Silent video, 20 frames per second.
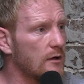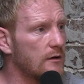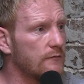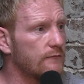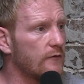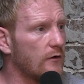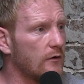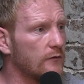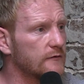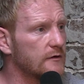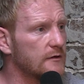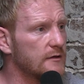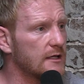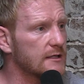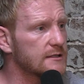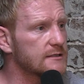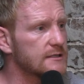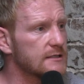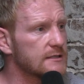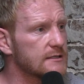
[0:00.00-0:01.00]
involved in
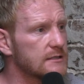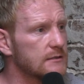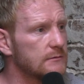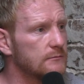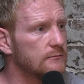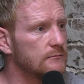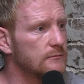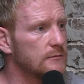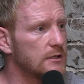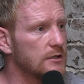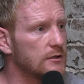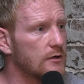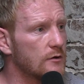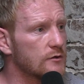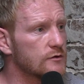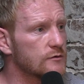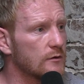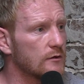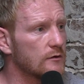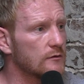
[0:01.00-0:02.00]
that system, he
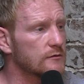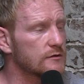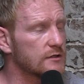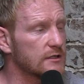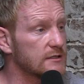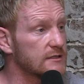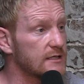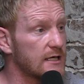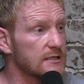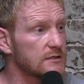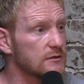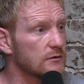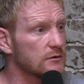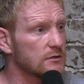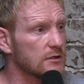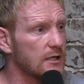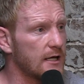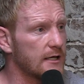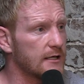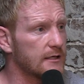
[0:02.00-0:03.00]
knows what success
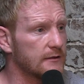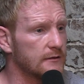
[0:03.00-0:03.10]
looks like.